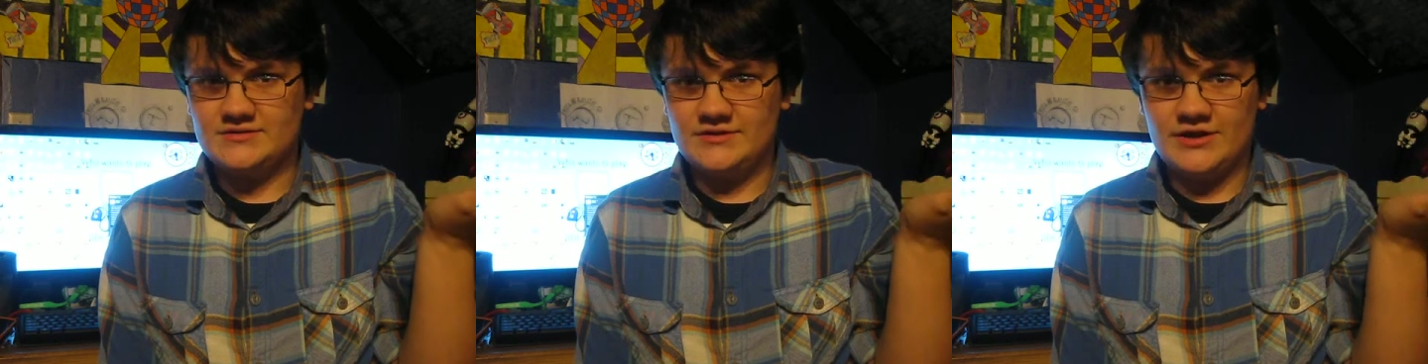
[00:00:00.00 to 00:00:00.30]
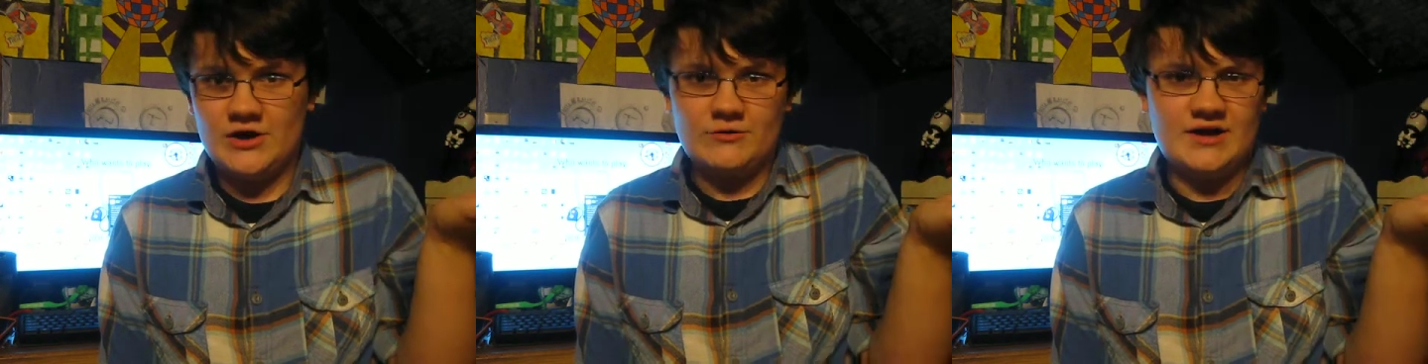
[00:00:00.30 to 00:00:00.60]
you
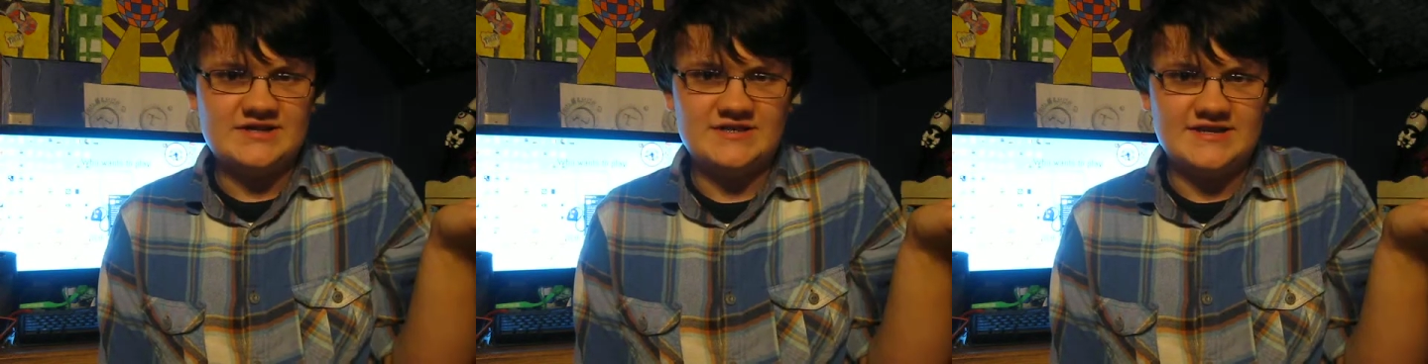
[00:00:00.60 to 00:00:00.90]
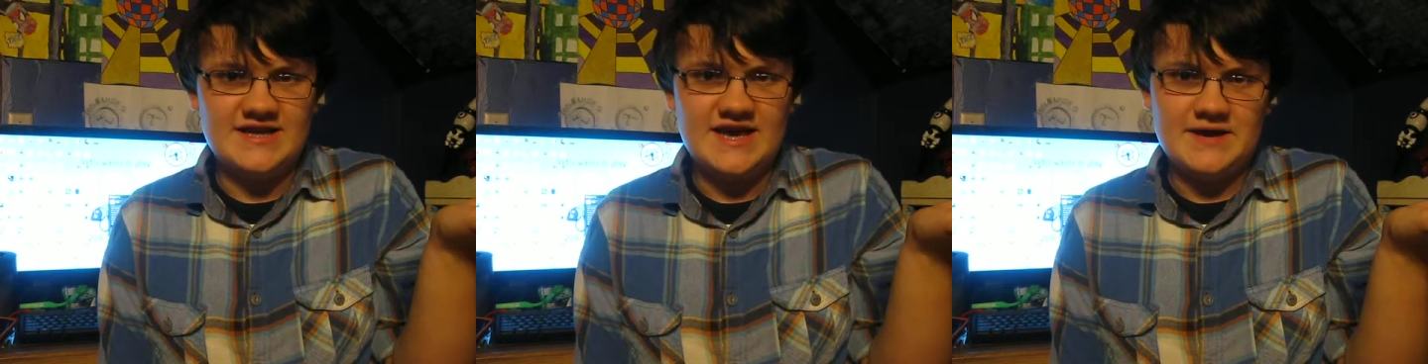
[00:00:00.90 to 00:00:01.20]
know, rest of the
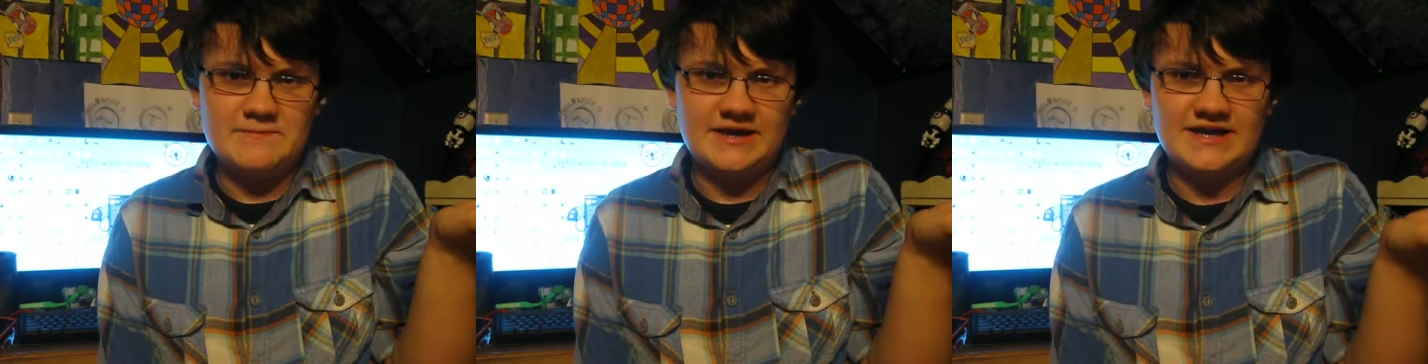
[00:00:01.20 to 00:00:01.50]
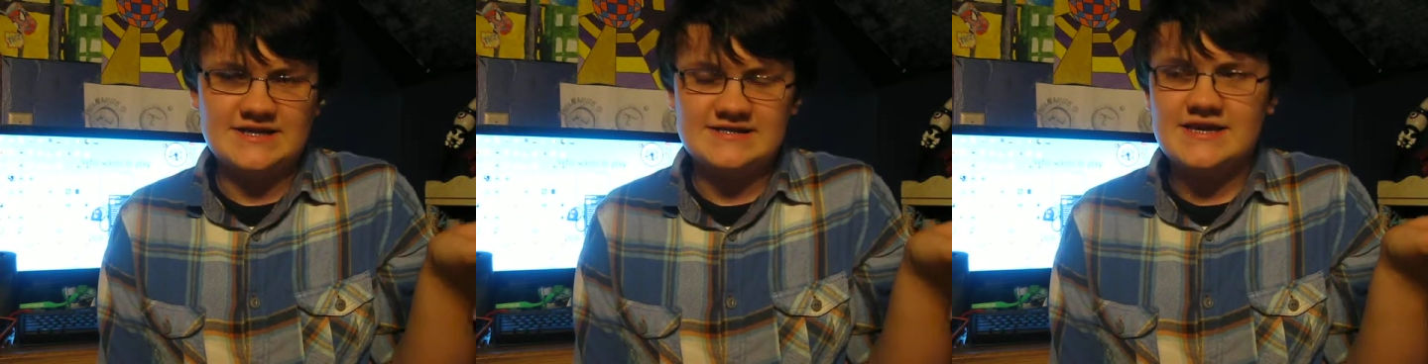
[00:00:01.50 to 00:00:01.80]
day,
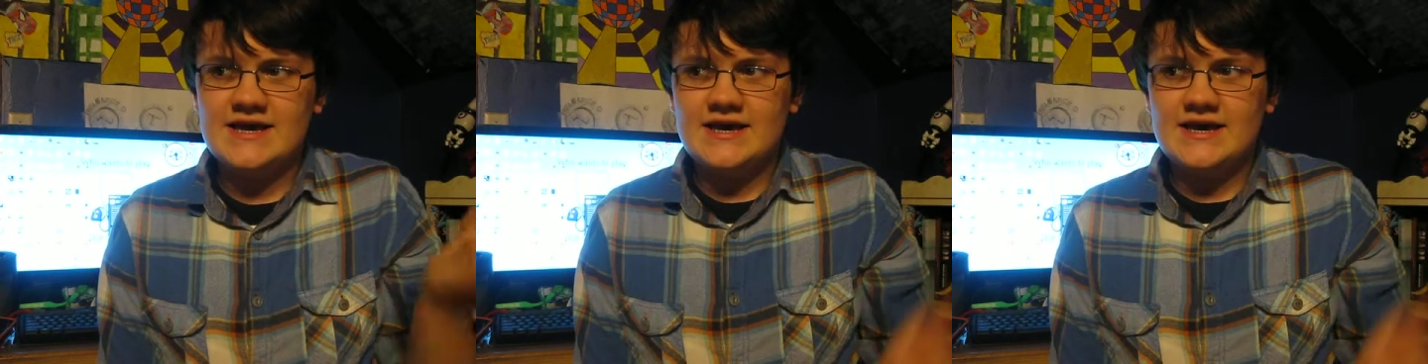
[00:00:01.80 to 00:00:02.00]
because